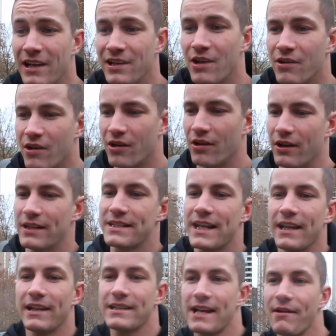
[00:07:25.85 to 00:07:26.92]
Yeah, no, let's
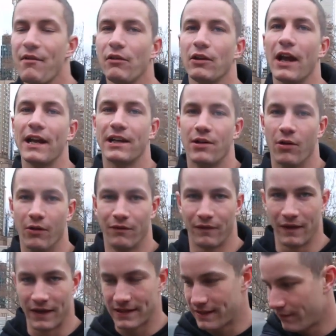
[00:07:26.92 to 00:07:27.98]
have a like goal
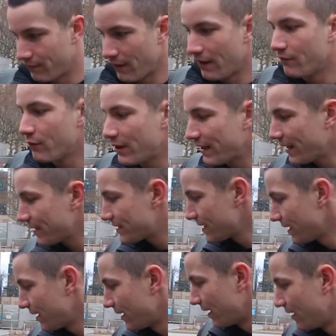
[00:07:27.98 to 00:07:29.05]
for this. If we can get
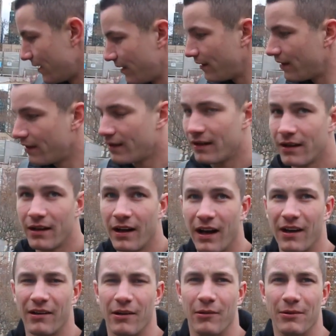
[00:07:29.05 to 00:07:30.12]
to,
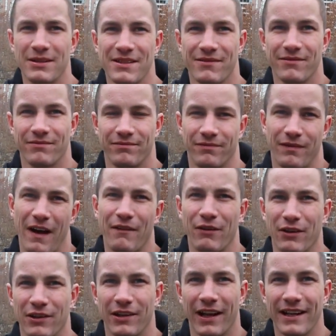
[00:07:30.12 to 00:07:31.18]
I don't know, what's
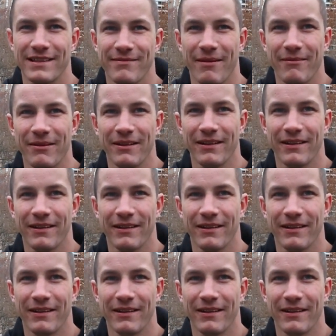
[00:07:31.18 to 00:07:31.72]
500 likes maybe?